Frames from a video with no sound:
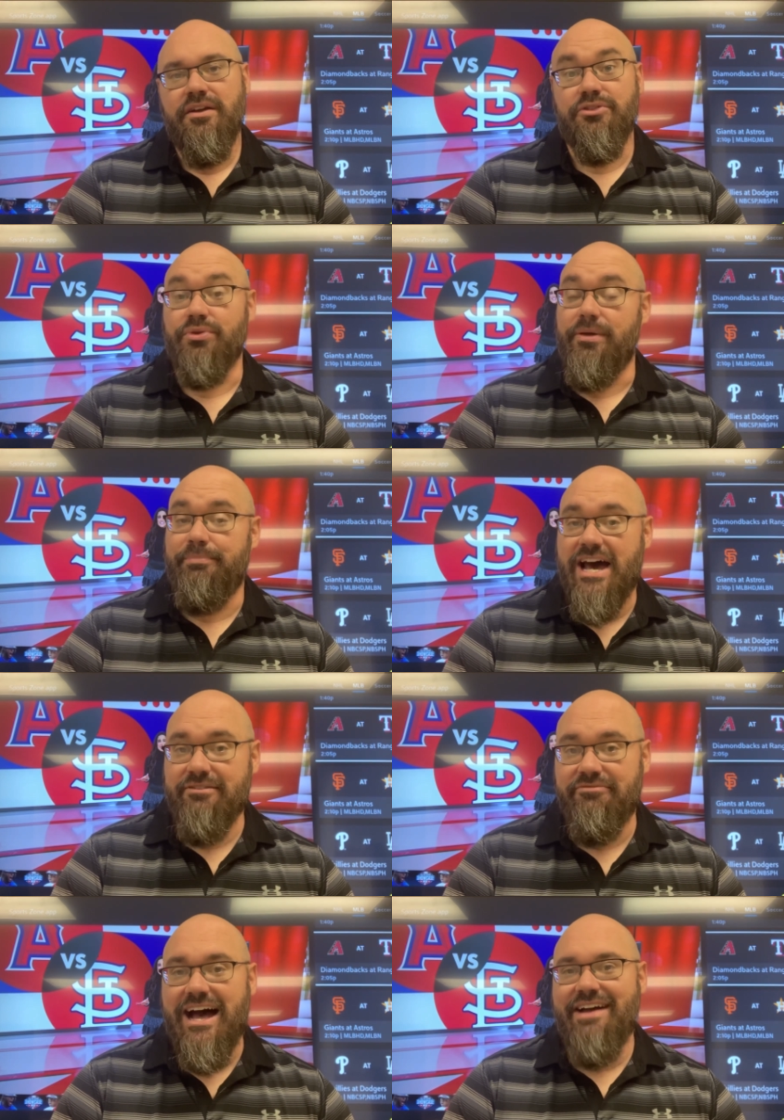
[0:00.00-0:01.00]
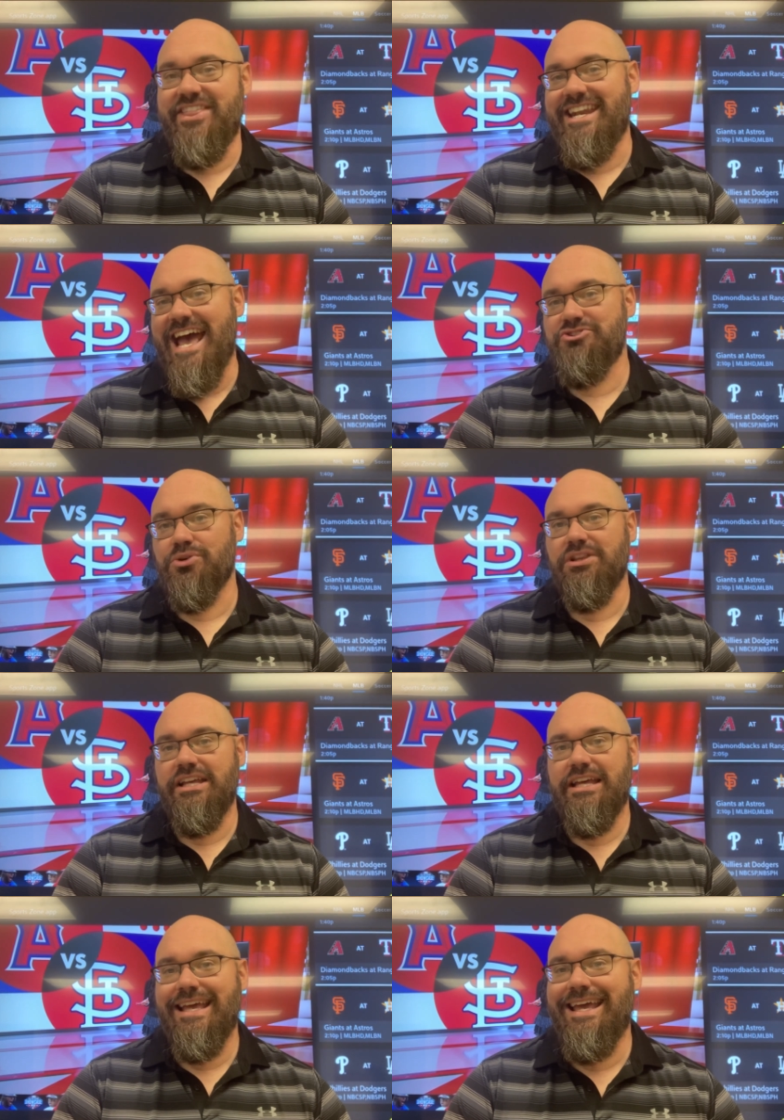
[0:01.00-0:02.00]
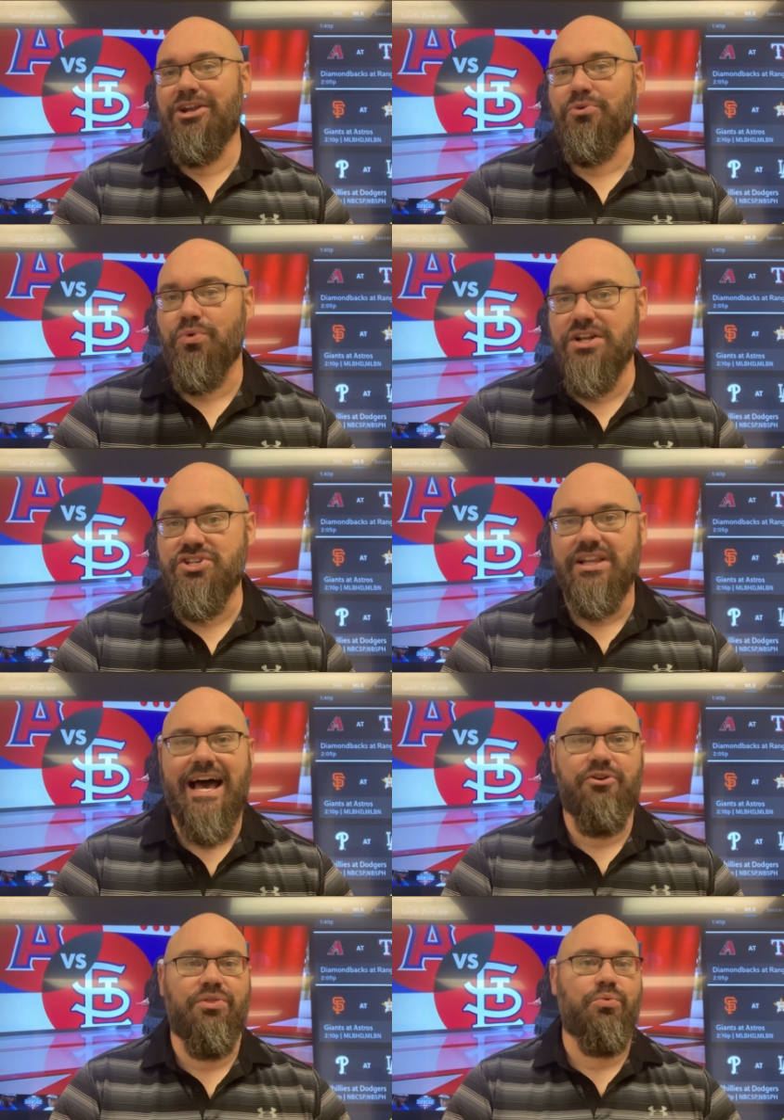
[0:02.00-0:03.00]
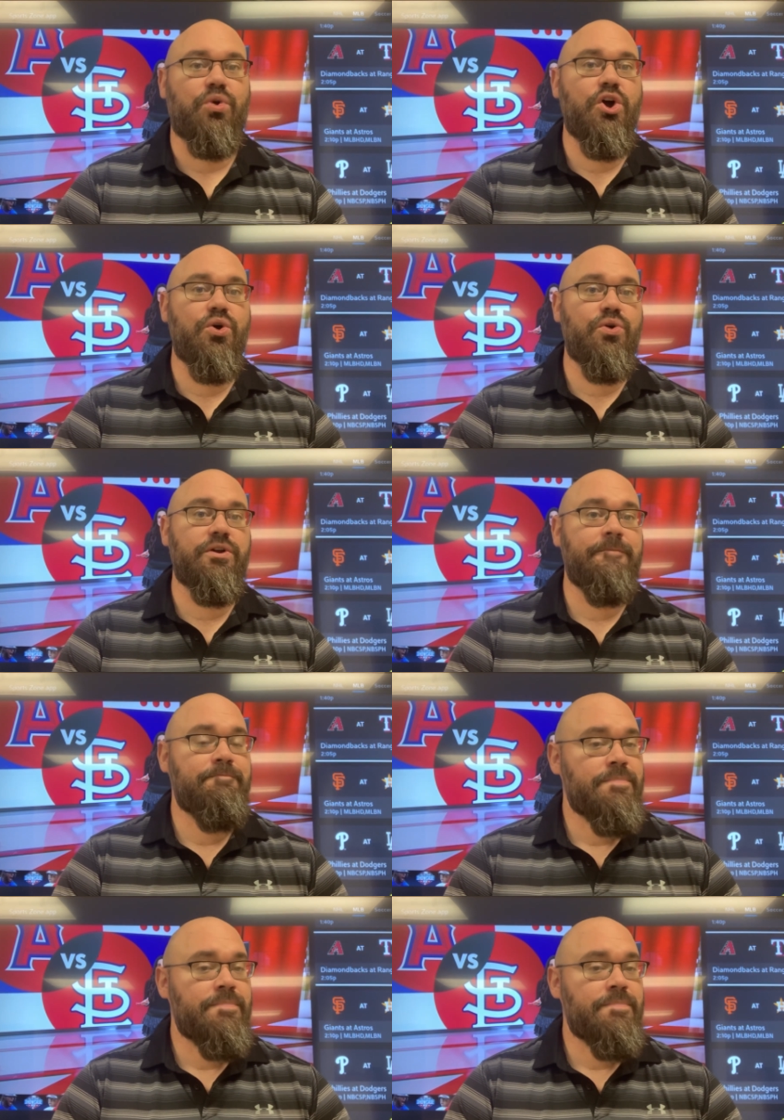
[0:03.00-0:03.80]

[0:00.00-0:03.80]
They're in the bottom five in the National League in runs allowed on the road.